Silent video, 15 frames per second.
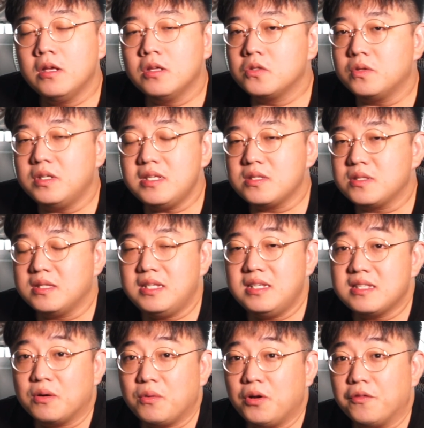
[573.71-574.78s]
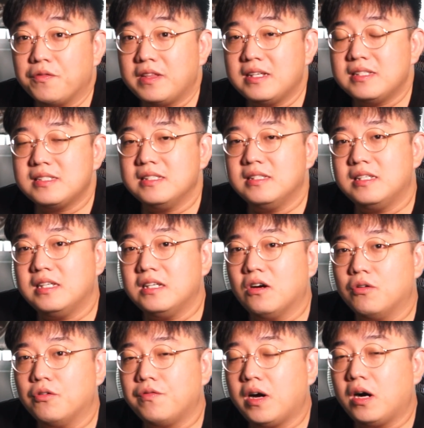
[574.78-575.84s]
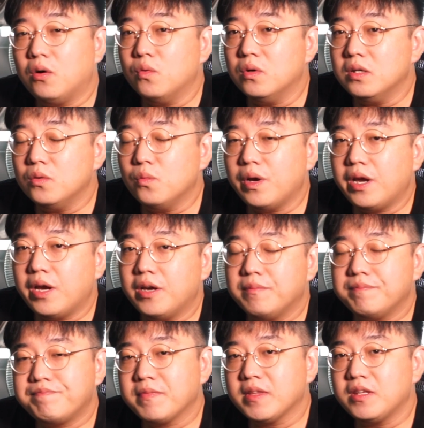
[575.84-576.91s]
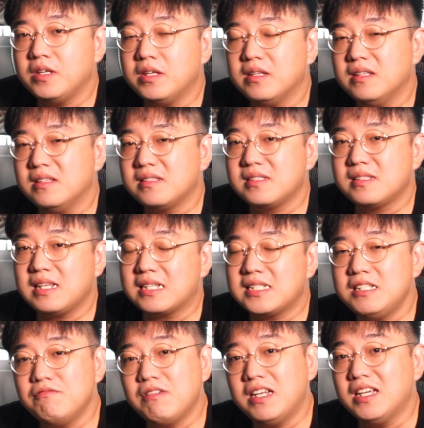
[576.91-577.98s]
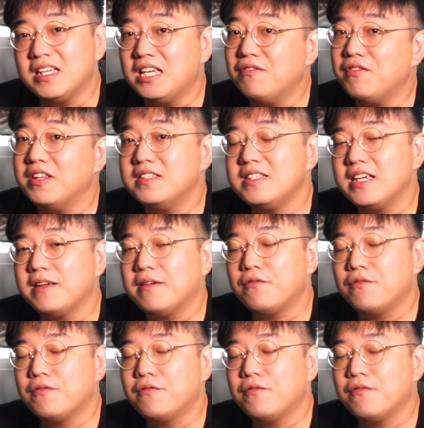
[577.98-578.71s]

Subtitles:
So these are one of the things in the audiophile world where it's actually really a give and take.